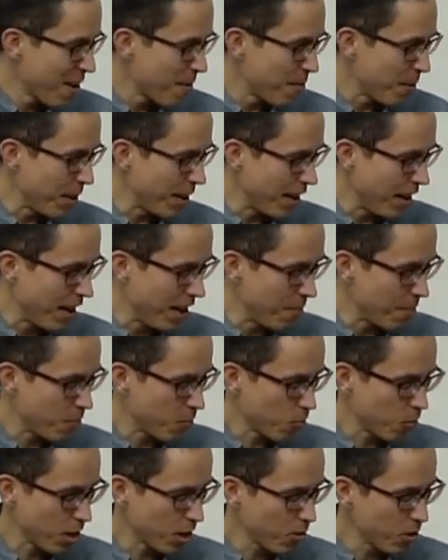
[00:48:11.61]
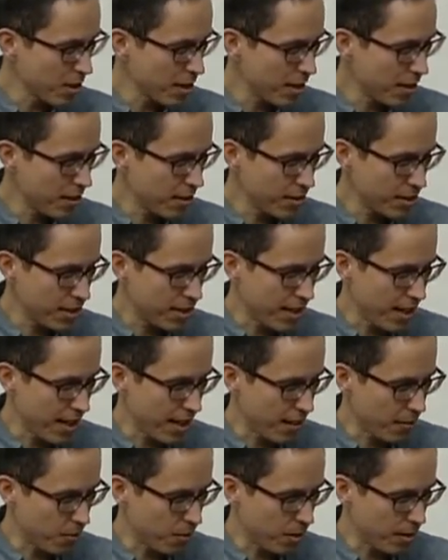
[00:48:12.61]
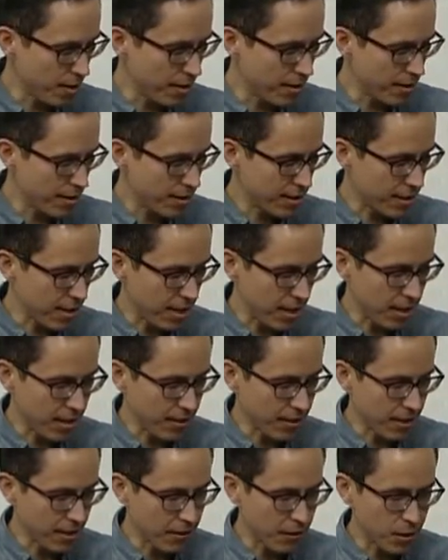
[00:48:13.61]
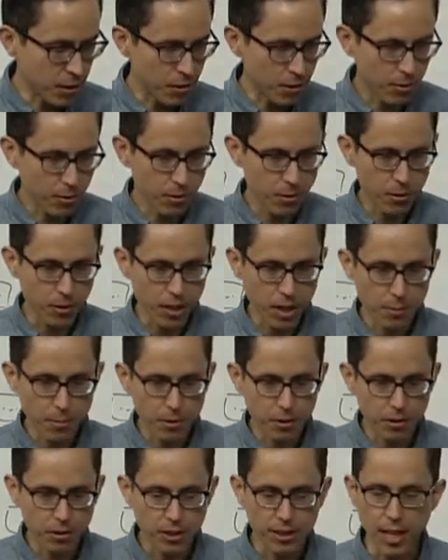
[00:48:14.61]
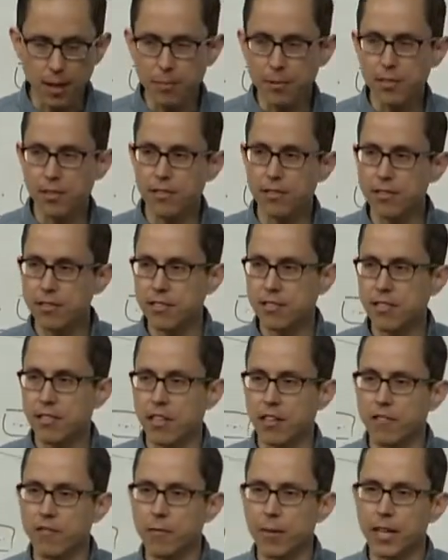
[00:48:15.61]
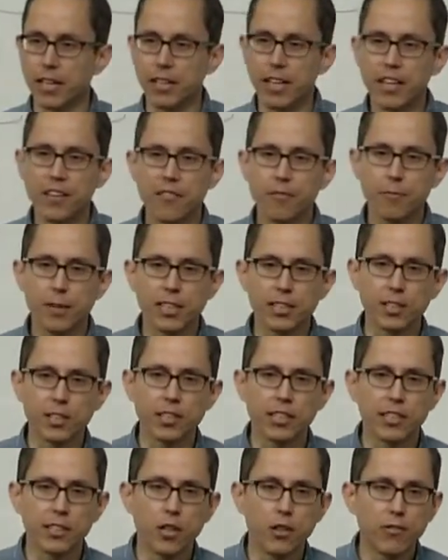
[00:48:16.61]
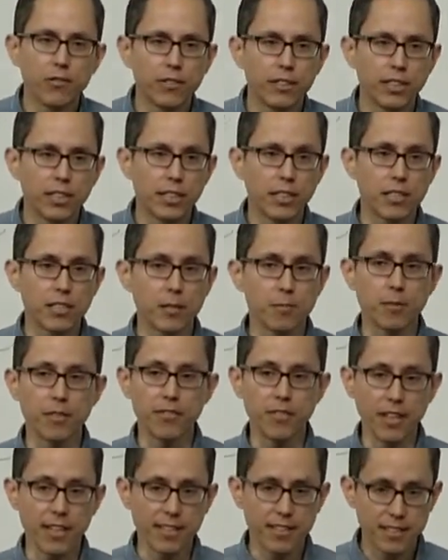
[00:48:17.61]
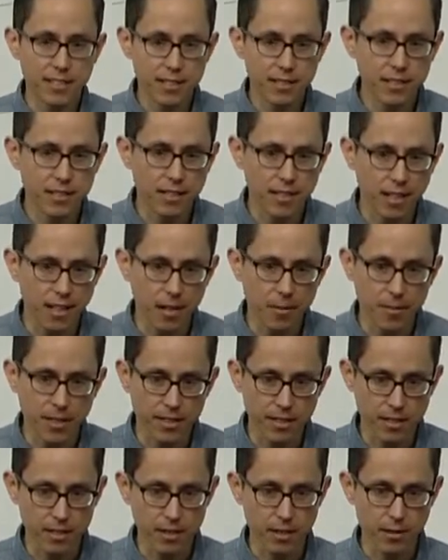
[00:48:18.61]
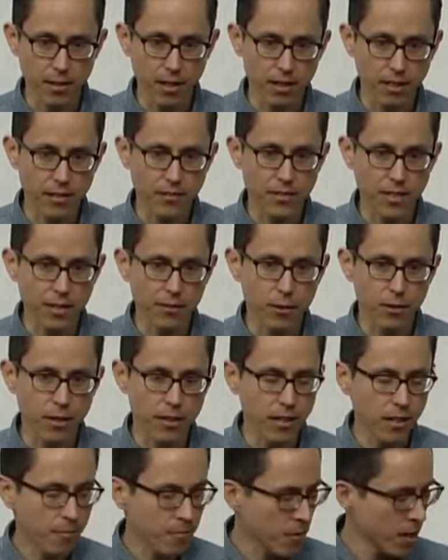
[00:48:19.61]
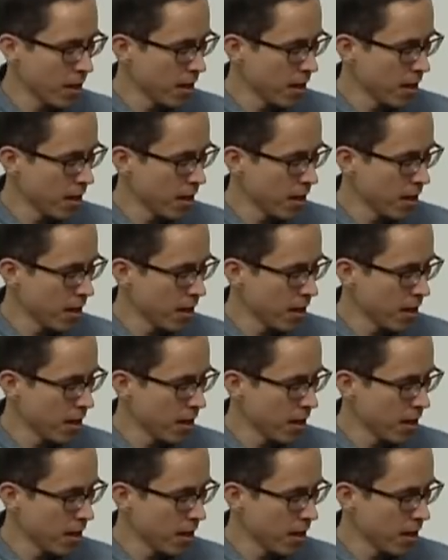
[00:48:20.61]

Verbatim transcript: But um, what I wanted to do today was uh, kind of go through a couple chapters of my life, my journey, hopefully share some advice um, that's constructive to everyone here.